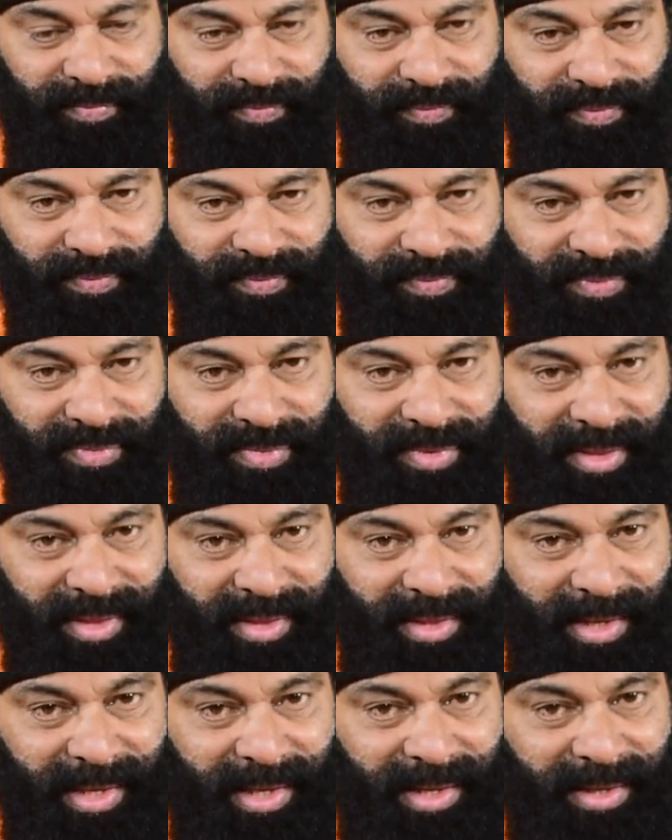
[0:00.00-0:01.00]

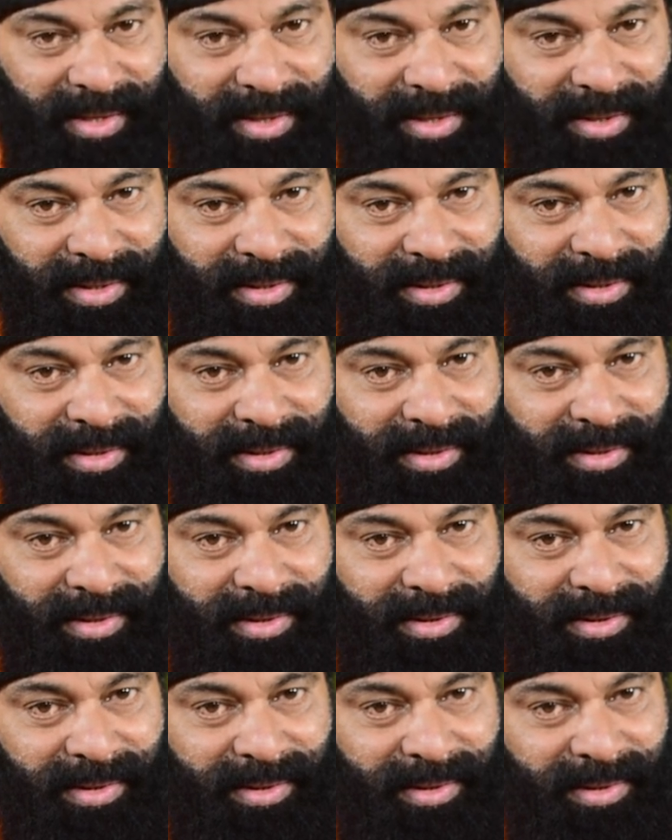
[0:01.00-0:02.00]

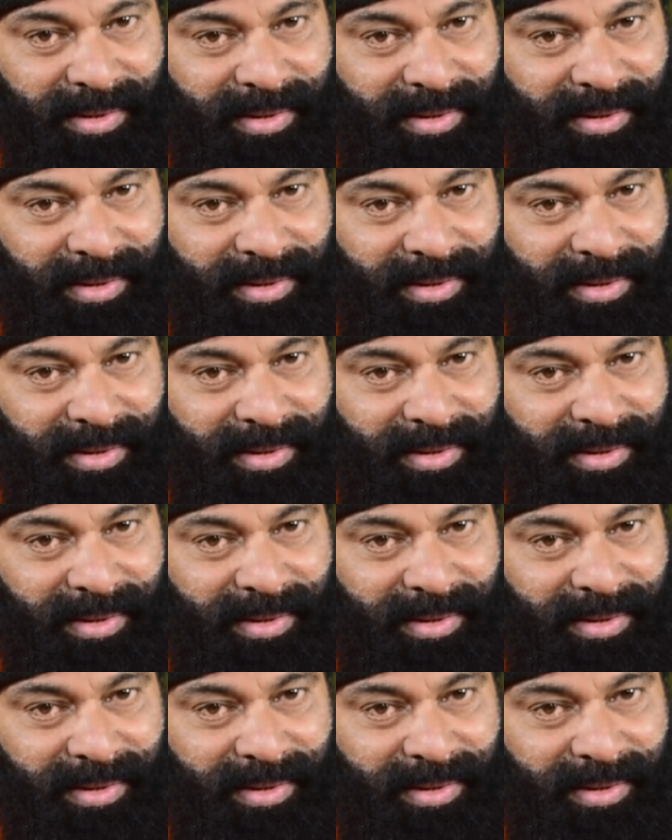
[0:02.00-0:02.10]
Nothing is said.